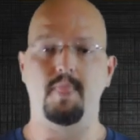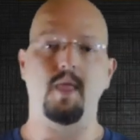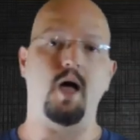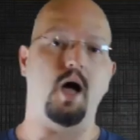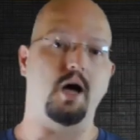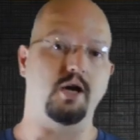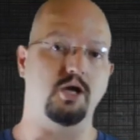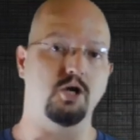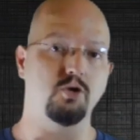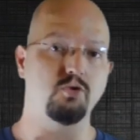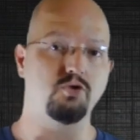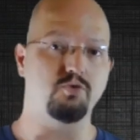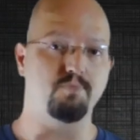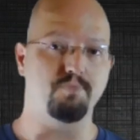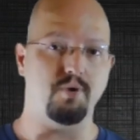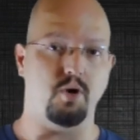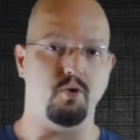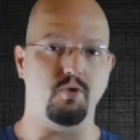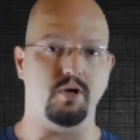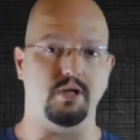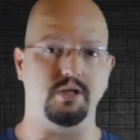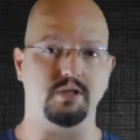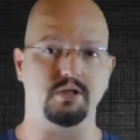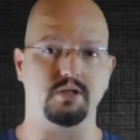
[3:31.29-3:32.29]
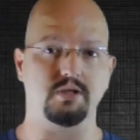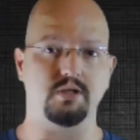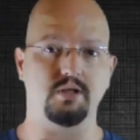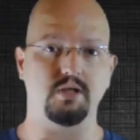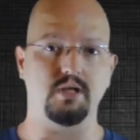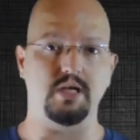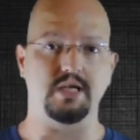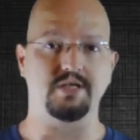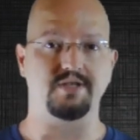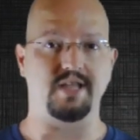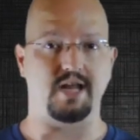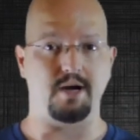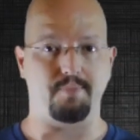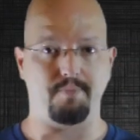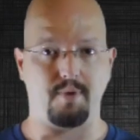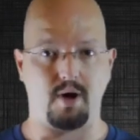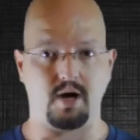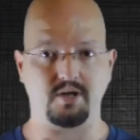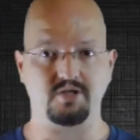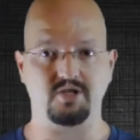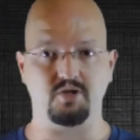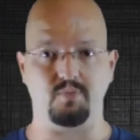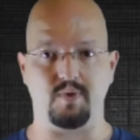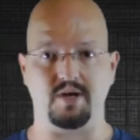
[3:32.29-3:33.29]
A huge bonus is that
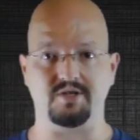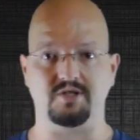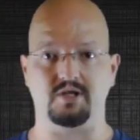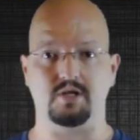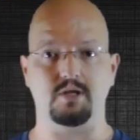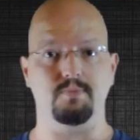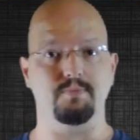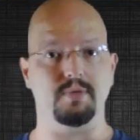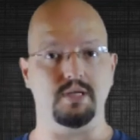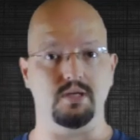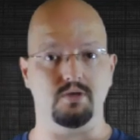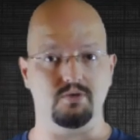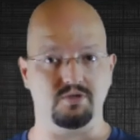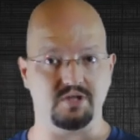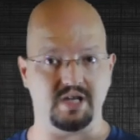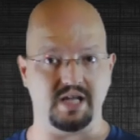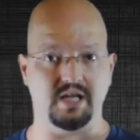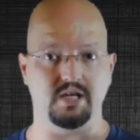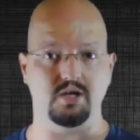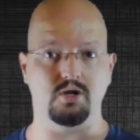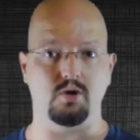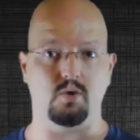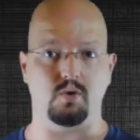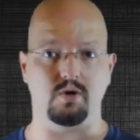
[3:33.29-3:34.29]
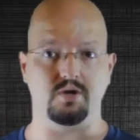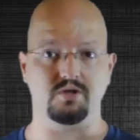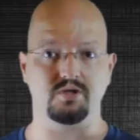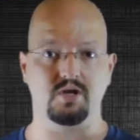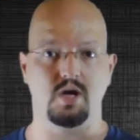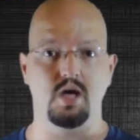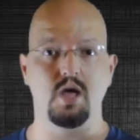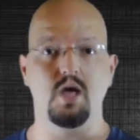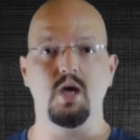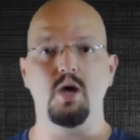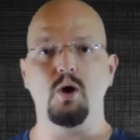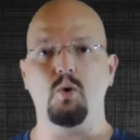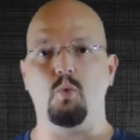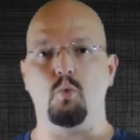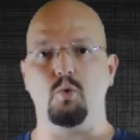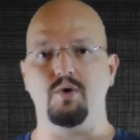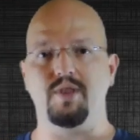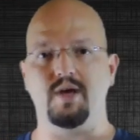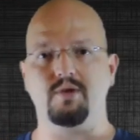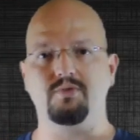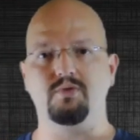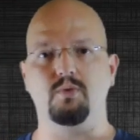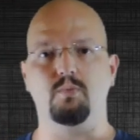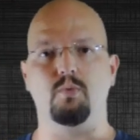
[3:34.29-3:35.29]
epoxy resin can be used indoors
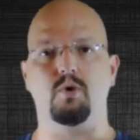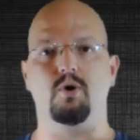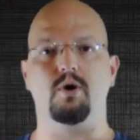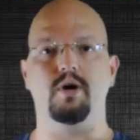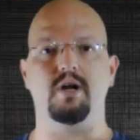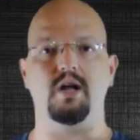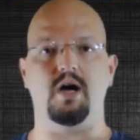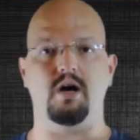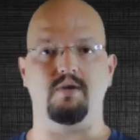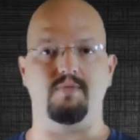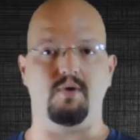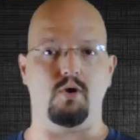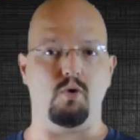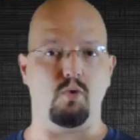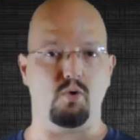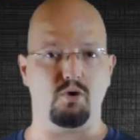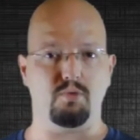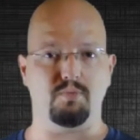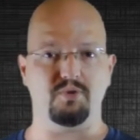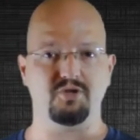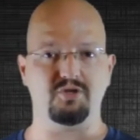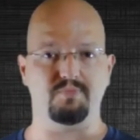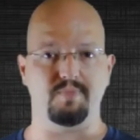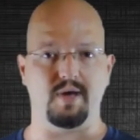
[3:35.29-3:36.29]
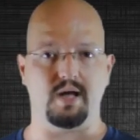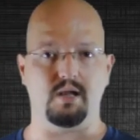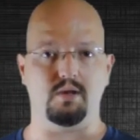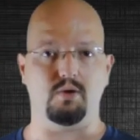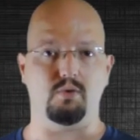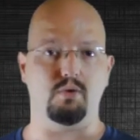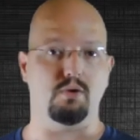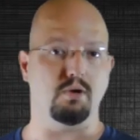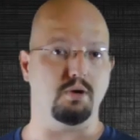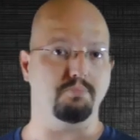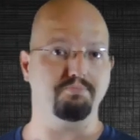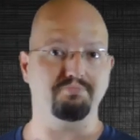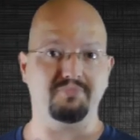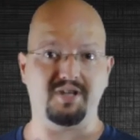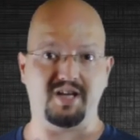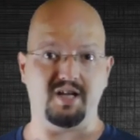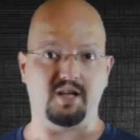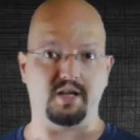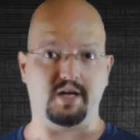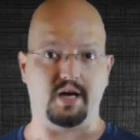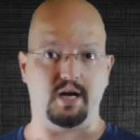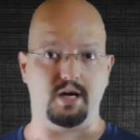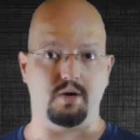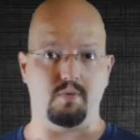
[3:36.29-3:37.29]
without the worry of a horrible smell or
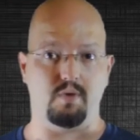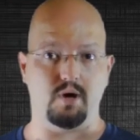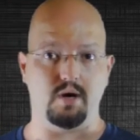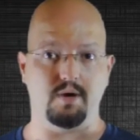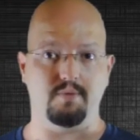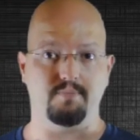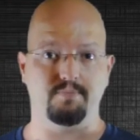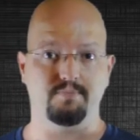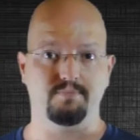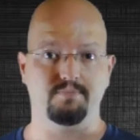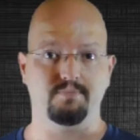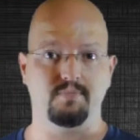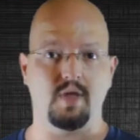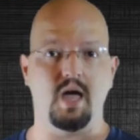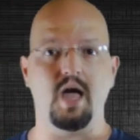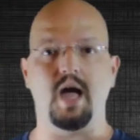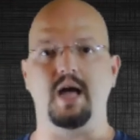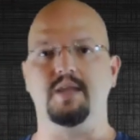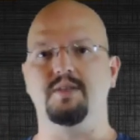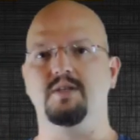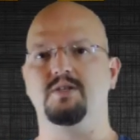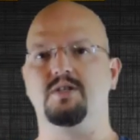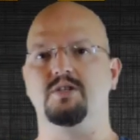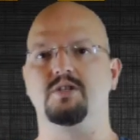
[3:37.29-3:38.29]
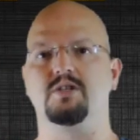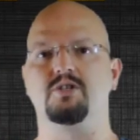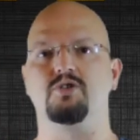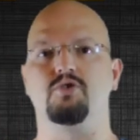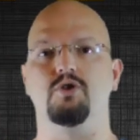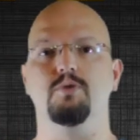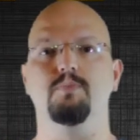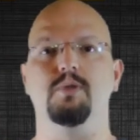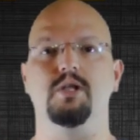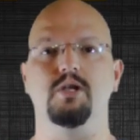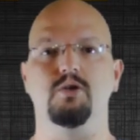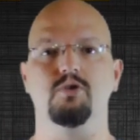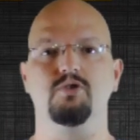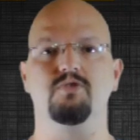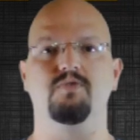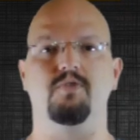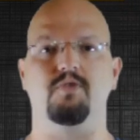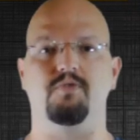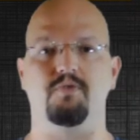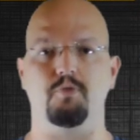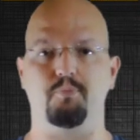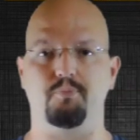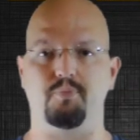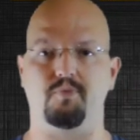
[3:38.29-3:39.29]
killing anyone. And this is extremely
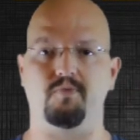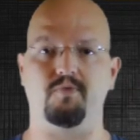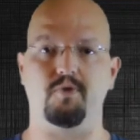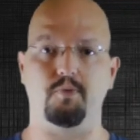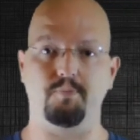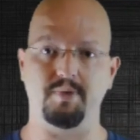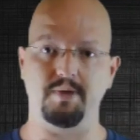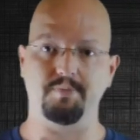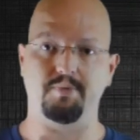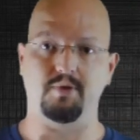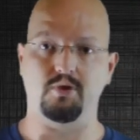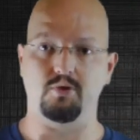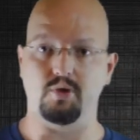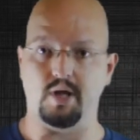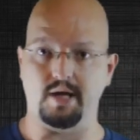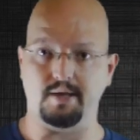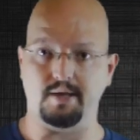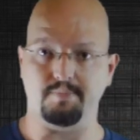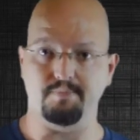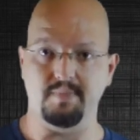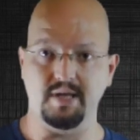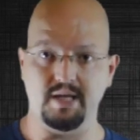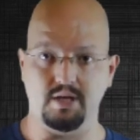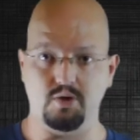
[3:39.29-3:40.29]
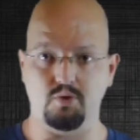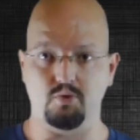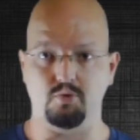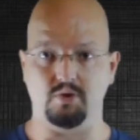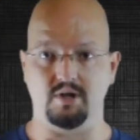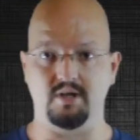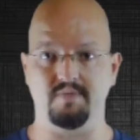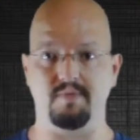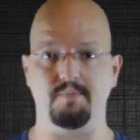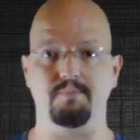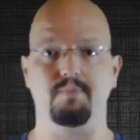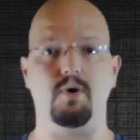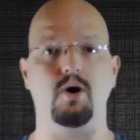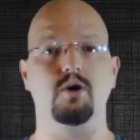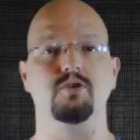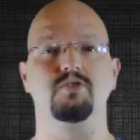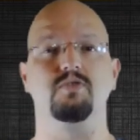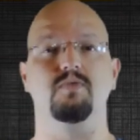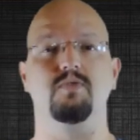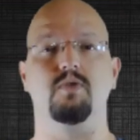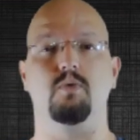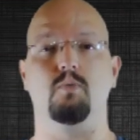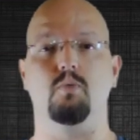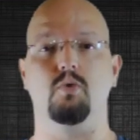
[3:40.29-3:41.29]
useful for people like me who live in parts
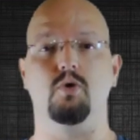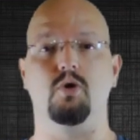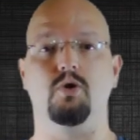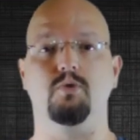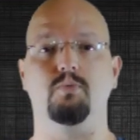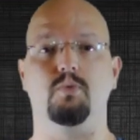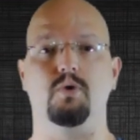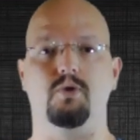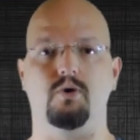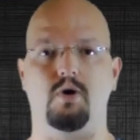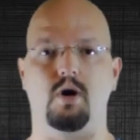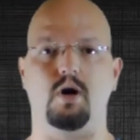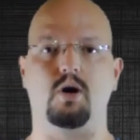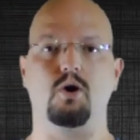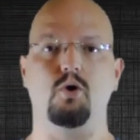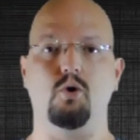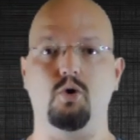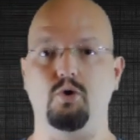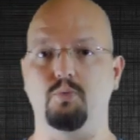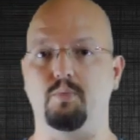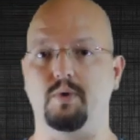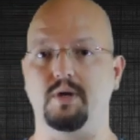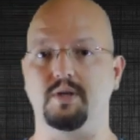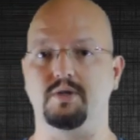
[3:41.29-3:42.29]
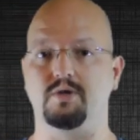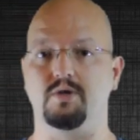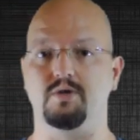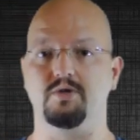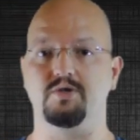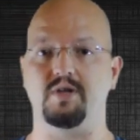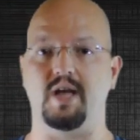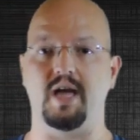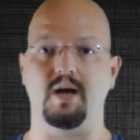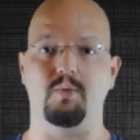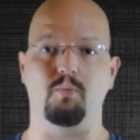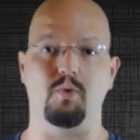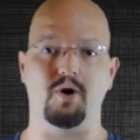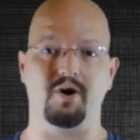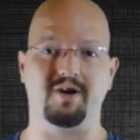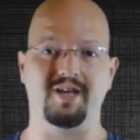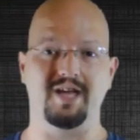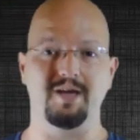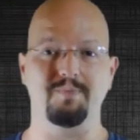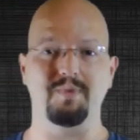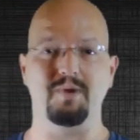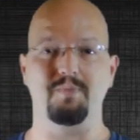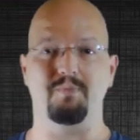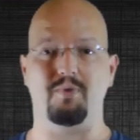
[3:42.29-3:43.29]
of the world where there are cold winters and where
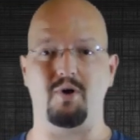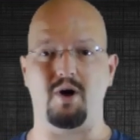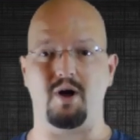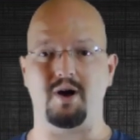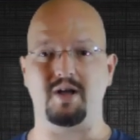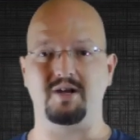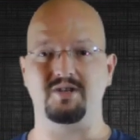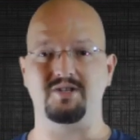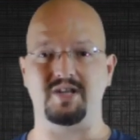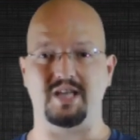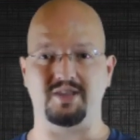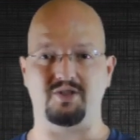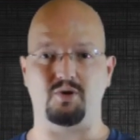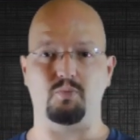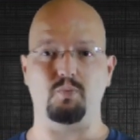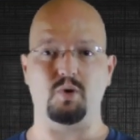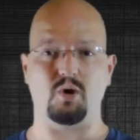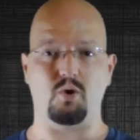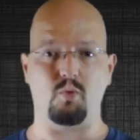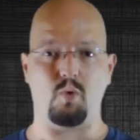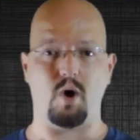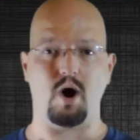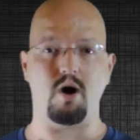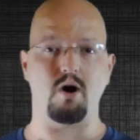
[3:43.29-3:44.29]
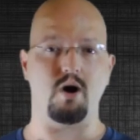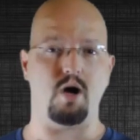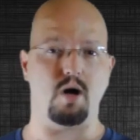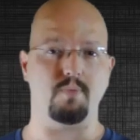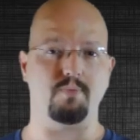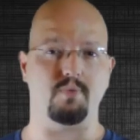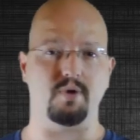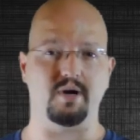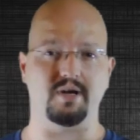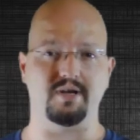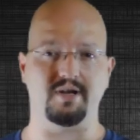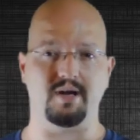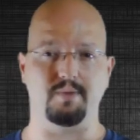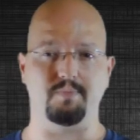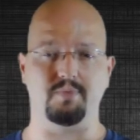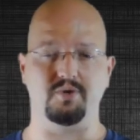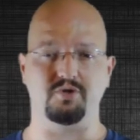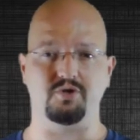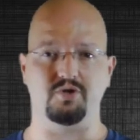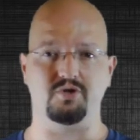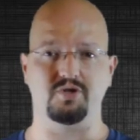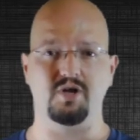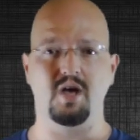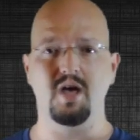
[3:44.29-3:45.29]
keeping products at their required operating
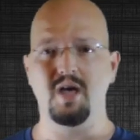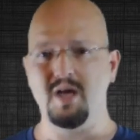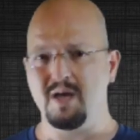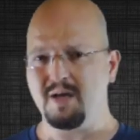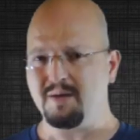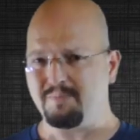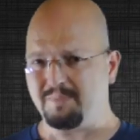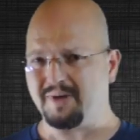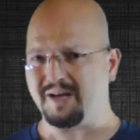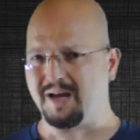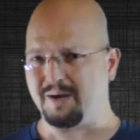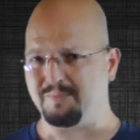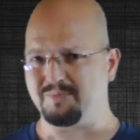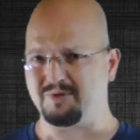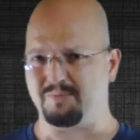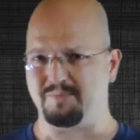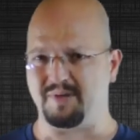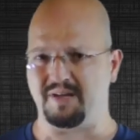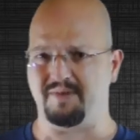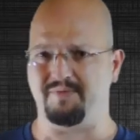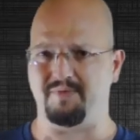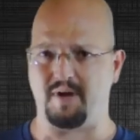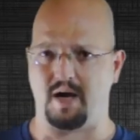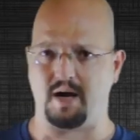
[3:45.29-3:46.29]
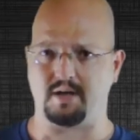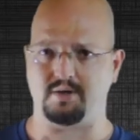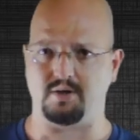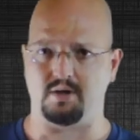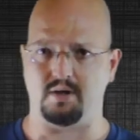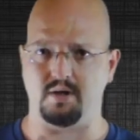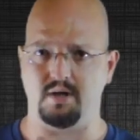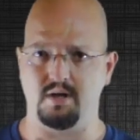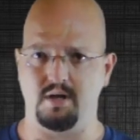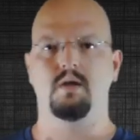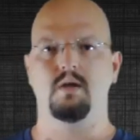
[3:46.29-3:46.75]
temperatures becomes a big factor.